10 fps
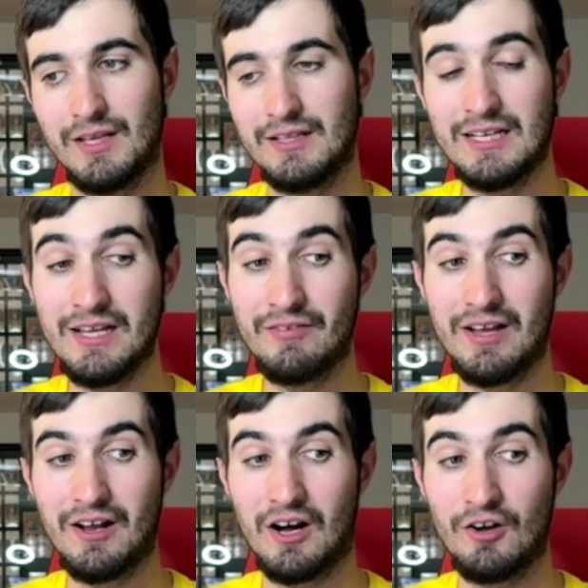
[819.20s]
Didn't even
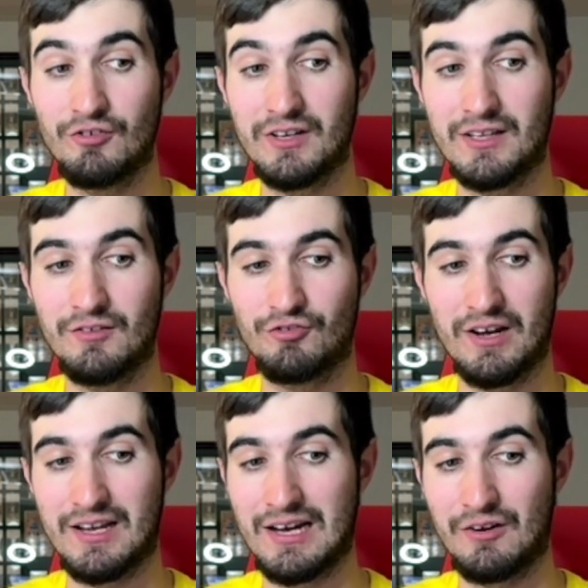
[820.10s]
hit 100
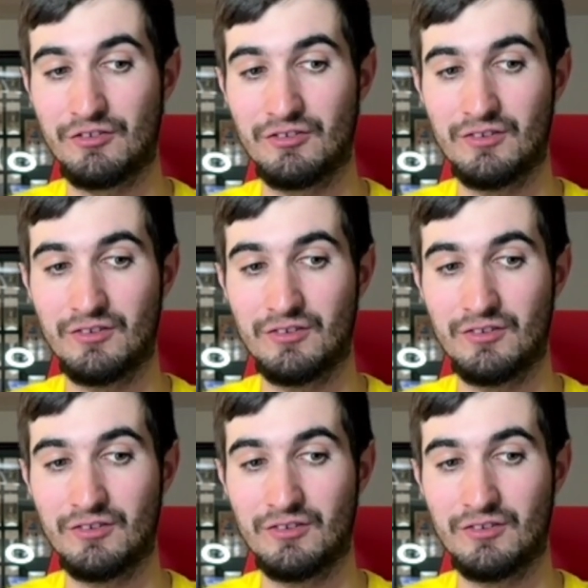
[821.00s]
strikeouts.